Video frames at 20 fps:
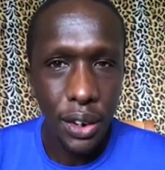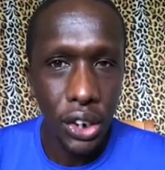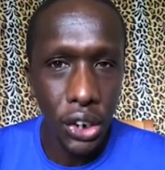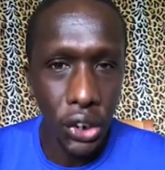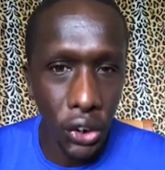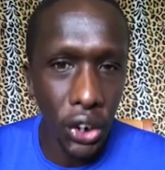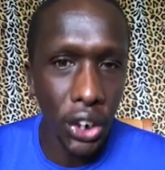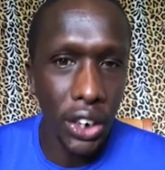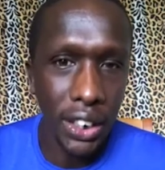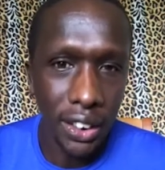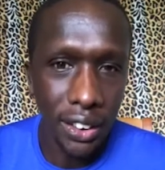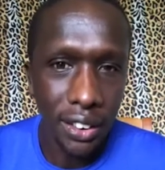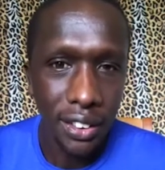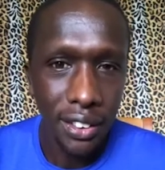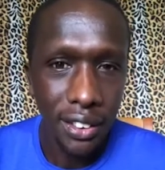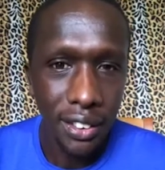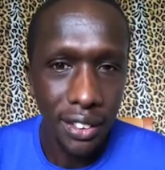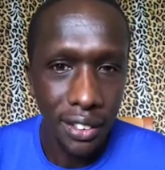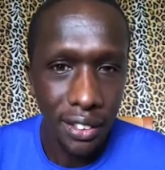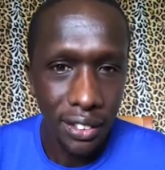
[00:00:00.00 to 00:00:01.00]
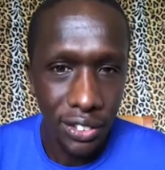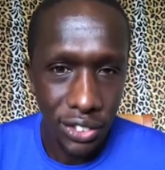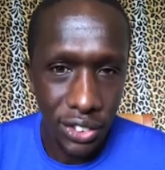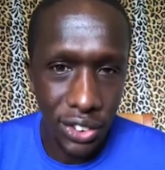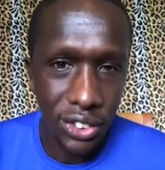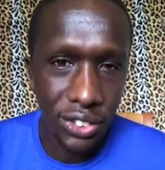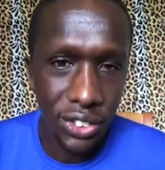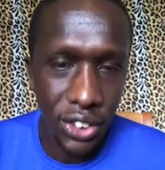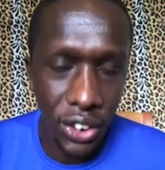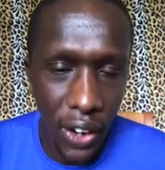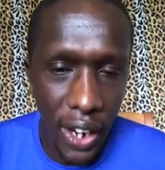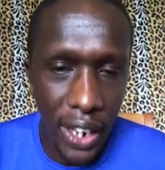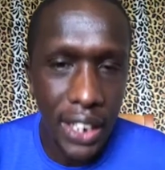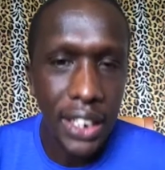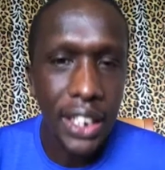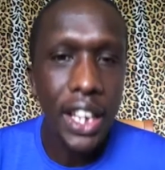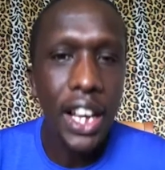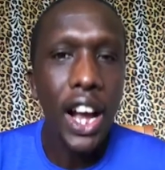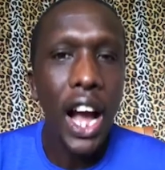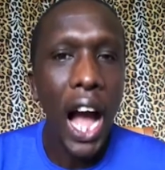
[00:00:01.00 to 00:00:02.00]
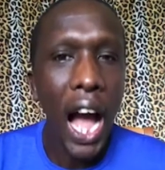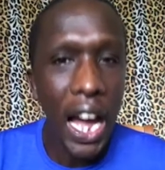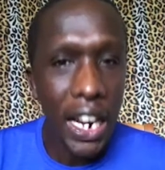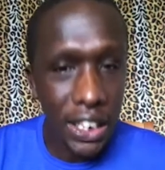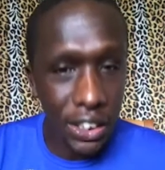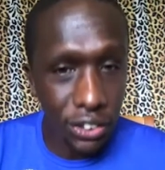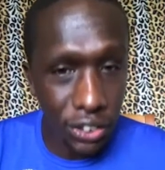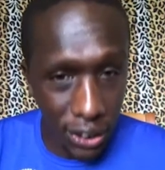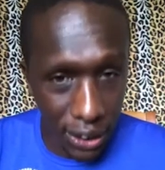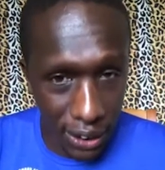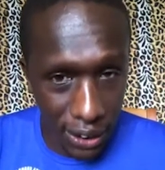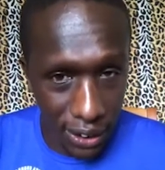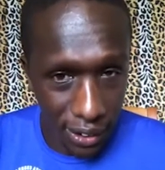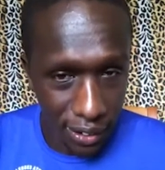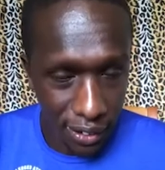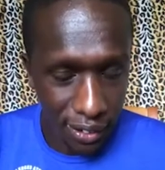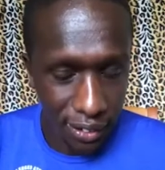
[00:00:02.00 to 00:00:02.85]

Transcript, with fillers: earning, just a running. Additionally,